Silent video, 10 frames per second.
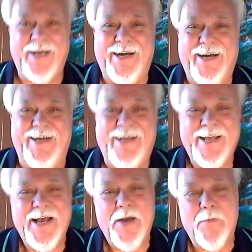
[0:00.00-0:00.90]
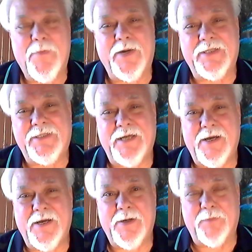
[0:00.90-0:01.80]
but
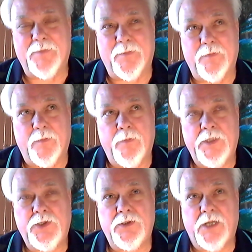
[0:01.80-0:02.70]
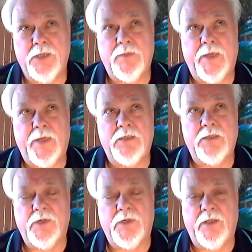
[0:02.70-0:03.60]
mm-hmm. uh, Mitchell does make
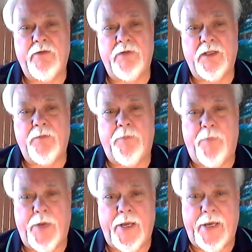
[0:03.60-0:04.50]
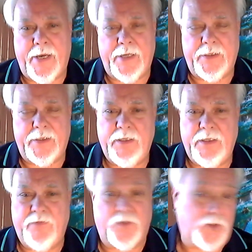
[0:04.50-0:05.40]
some really, really bad,
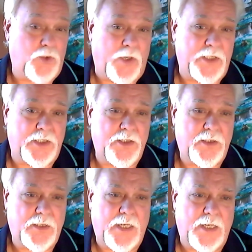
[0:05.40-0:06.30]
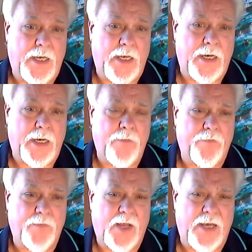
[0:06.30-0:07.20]
evil choices. Um,
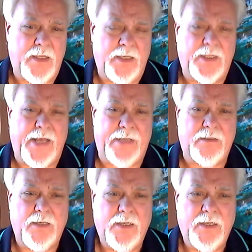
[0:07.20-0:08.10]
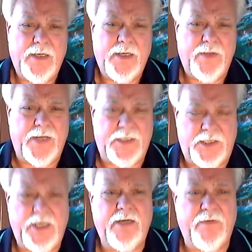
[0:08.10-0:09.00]
I think that that
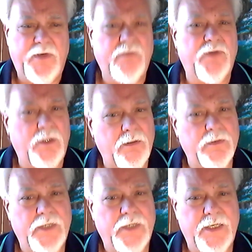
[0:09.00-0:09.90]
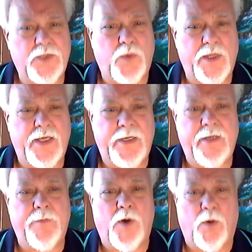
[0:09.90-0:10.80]
seed of evil is within
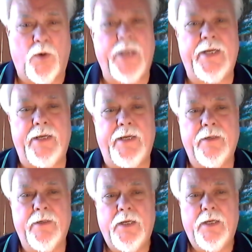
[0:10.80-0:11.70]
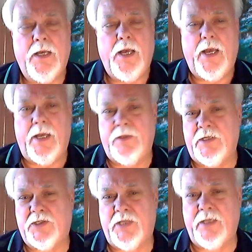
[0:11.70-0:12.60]
him already. And
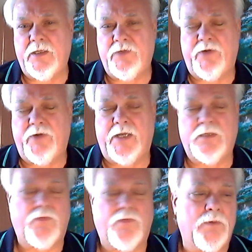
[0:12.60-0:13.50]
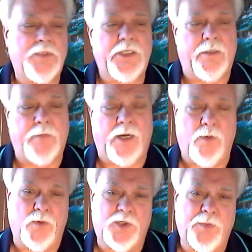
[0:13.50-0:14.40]
this thing that transforms him, I
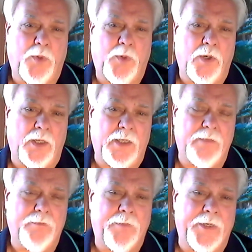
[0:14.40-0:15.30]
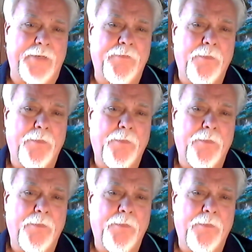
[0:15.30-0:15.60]
won't spoil it, but